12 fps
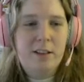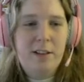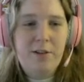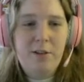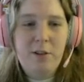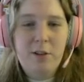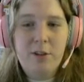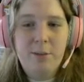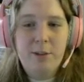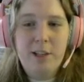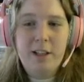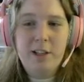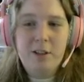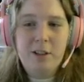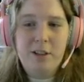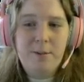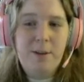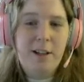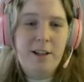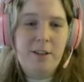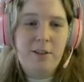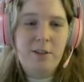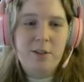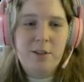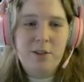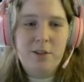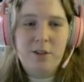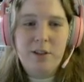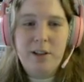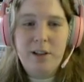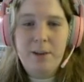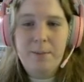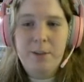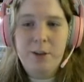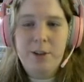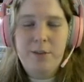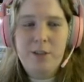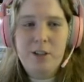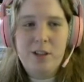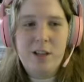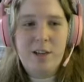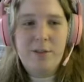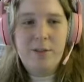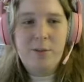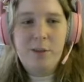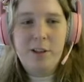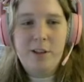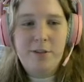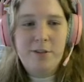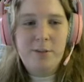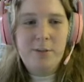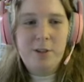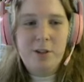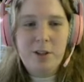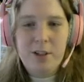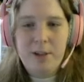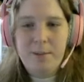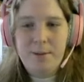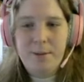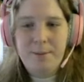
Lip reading: if you normally get a droid companion through your story, or if you just have the one from your ship.